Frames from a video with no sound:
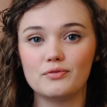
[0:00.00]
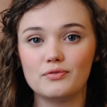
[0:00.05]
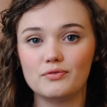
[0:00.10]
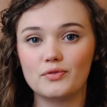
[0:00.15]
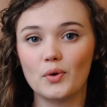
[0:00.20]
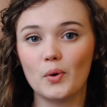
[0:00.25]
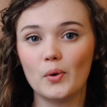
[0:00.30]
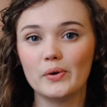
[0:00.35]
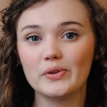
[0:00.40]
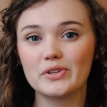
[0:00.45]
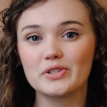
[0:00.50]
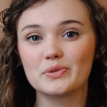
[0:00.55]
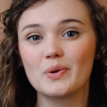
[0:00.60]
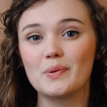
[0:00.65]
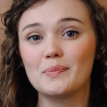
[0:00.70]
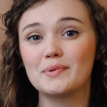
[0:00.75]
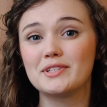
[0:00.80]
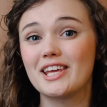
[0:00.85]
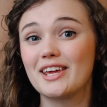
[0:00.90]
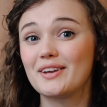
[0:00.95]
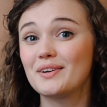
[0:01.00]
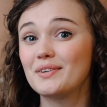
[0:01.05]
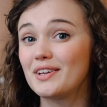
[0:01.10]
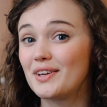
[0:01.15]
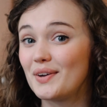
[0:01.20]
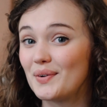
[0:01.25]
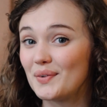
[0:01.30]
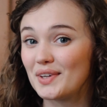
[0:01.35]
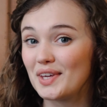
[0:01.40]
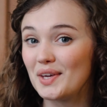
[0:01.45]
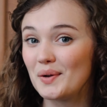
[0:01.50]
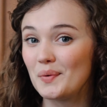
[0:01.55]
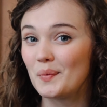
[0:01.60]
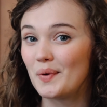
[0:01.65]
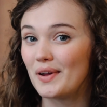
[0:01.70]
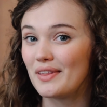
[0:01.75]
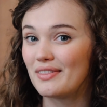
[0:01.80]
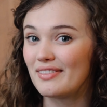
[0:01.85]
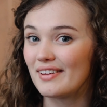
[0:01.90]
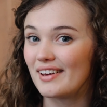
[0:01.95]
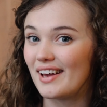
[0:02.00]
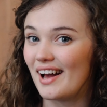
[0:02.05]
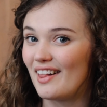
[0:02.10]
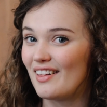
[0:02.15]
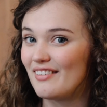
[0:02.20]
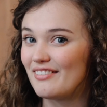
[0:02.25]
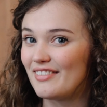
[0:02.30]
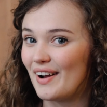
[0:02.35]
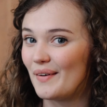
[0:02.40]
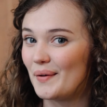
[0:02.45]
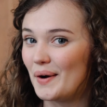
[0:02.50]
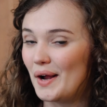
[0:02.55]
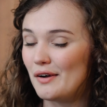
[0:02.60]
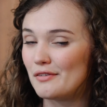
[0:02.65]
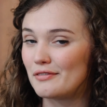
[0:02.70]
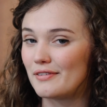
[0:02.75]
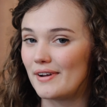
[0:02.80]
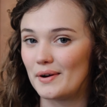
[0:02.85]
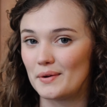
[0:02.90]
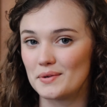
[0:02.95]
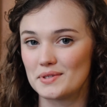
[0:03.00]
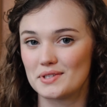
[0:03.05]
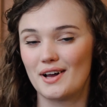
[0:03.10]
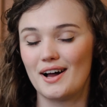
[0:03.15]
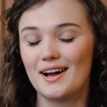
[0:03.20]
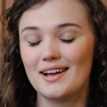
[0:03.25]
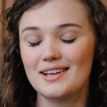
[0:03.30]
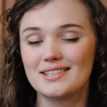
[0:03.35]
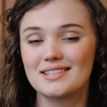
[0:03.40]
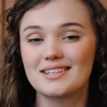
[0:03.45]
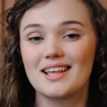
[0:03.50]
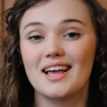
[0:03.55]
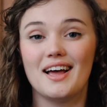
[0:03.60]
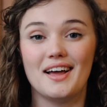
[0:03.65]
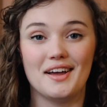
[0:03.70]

For the sweet potato gnocchi with the cauliflower Alfredo sauce,